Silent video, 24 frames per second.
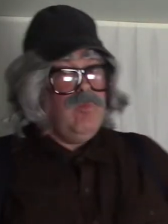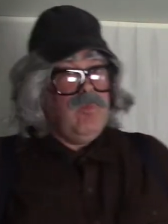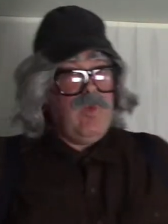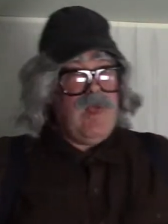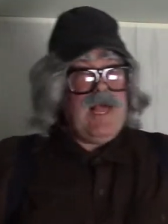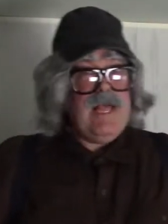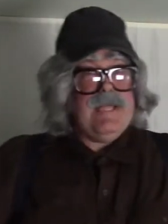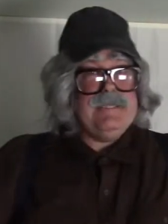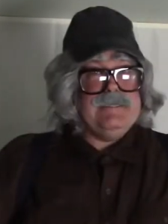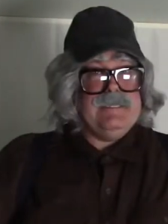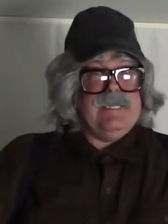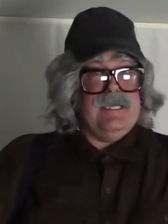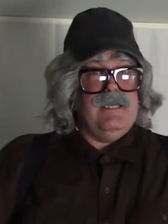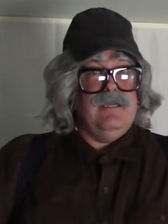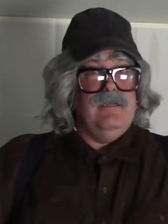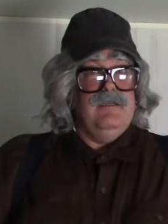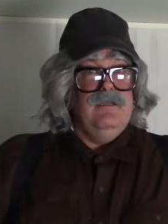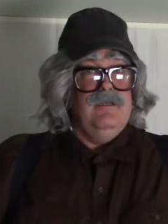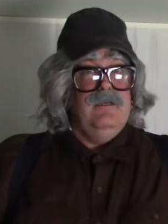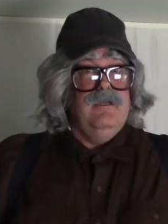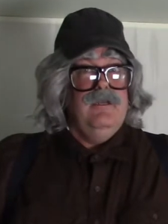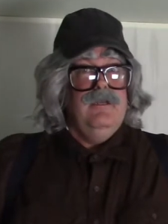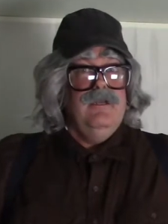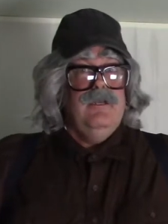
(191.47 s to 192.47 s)
water,
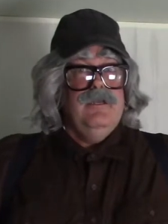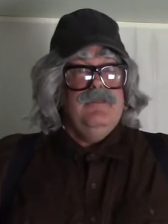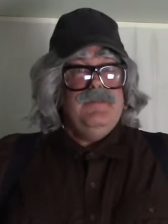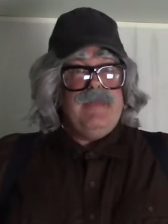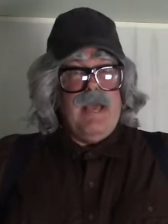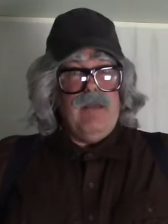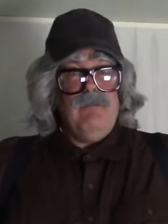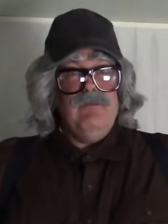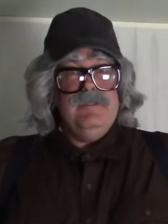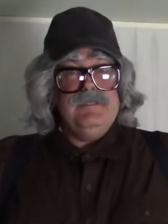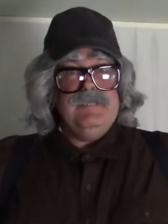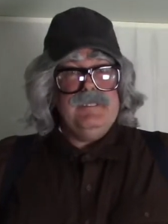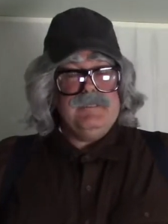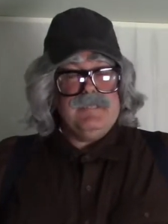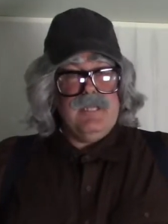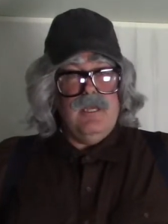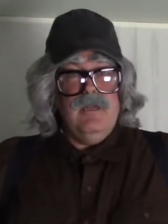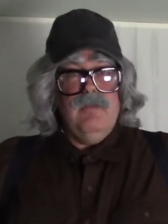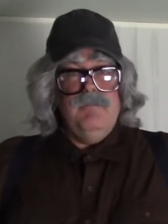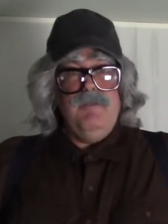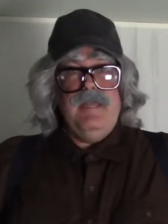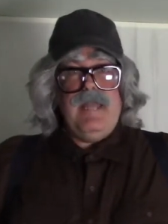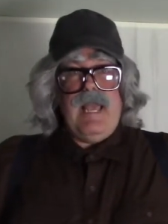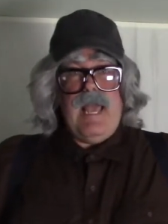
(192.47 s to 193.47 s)
that will
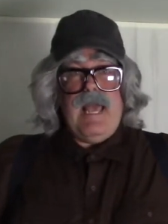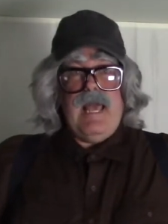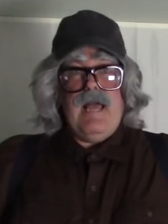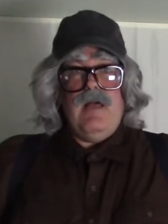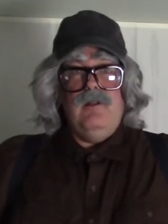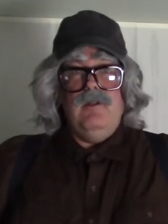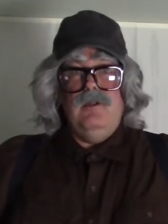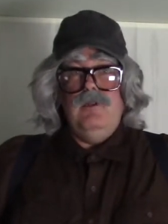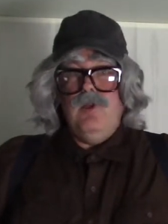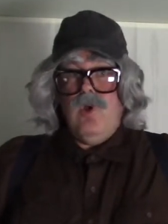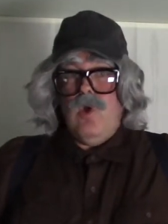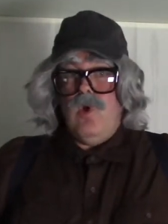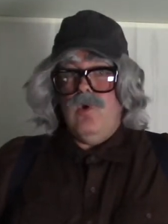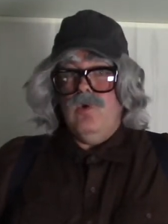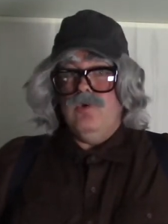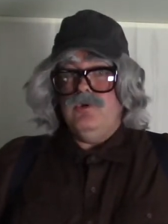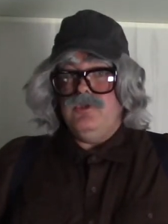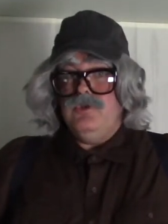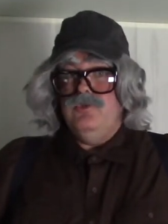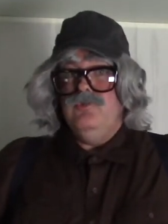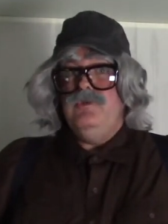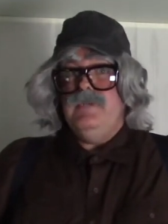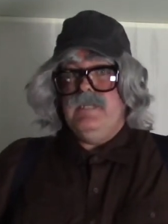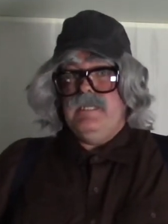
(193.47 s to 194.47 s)
determine how
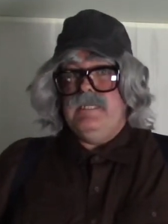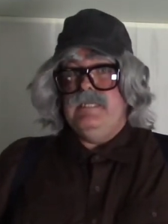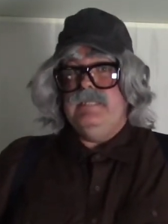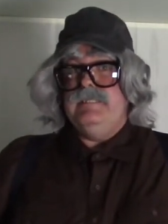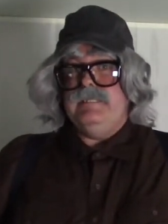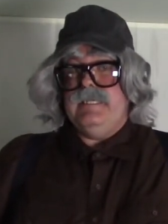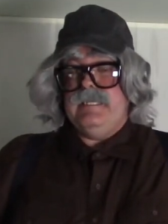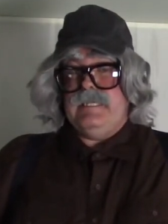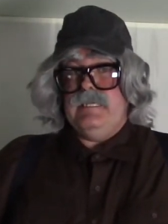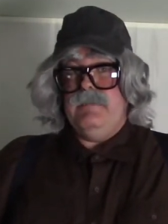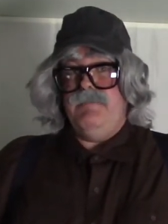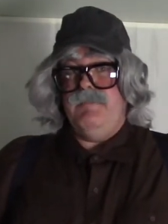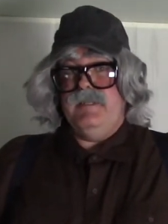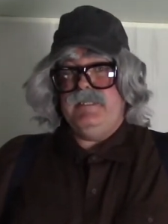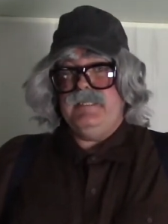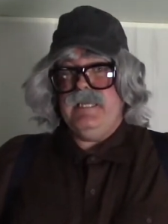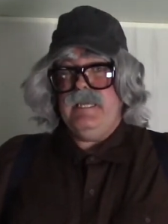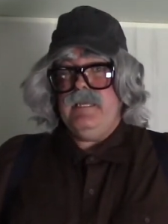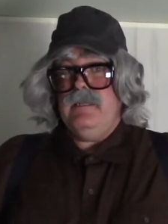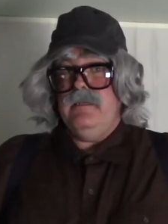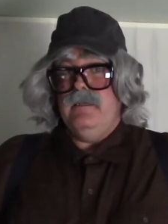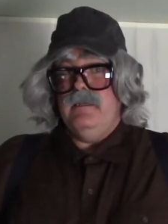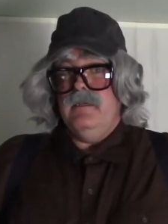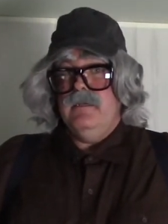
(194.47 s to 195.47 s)
long you need to keep it
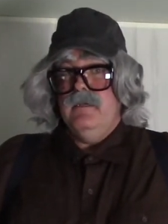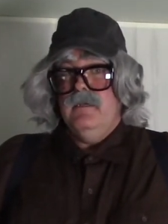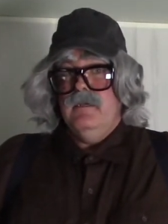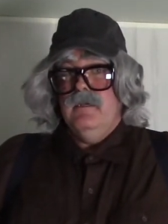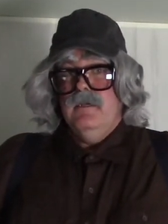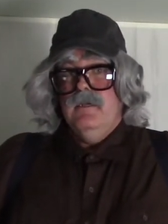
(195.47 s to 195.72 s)
in.